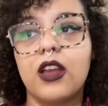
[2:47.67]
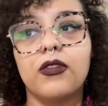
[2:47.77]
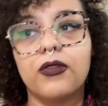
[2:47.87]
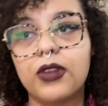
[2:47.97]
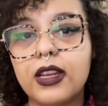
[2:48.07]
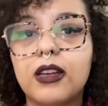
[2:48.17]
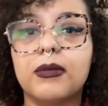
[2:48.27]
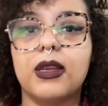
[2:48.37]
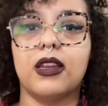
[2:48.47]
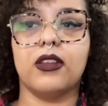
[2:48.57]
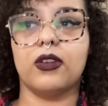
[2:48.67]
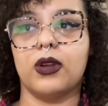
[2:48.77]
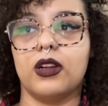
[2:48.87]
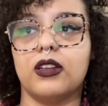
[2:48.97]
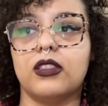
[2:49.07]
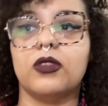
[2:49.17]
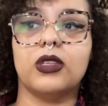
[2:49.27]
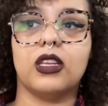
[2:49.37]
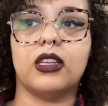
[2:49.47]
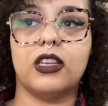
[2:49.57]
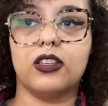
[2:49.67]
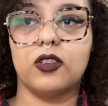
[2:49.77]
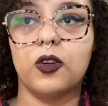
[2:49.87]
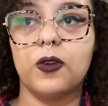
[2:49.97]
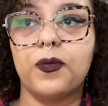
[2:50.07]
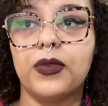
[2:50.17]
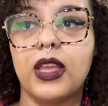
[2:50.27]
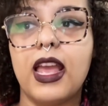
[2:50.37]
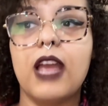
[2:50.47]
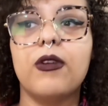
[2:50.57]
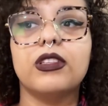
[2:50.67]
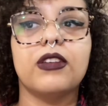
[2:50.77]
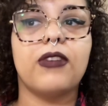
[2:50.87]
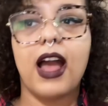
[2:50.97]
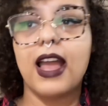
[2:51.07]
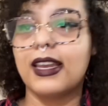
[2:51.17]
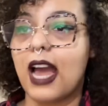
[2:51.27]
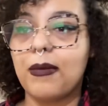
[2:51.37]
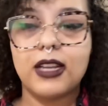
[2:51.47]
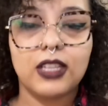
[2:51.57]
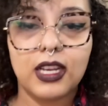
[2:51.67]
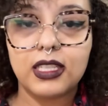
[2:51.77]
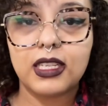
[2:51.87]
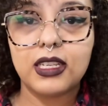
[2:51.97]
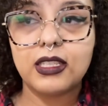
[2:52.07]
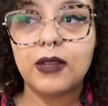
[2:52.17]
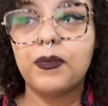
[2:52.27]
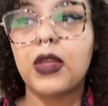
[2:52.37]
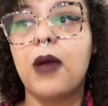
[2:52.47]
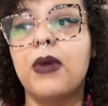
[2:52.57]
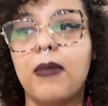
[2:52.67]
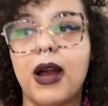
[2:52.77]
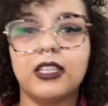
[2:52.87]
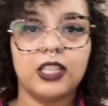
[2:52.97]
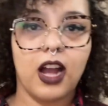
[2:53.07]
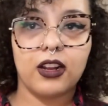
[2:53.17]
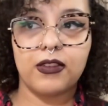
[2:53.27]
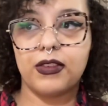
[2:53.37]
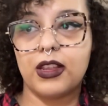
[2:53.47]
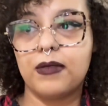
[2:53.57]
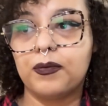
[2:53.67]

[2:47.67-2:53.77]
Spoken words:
Freedom, in other words, was conditional. It was defined not by justice, but by geography.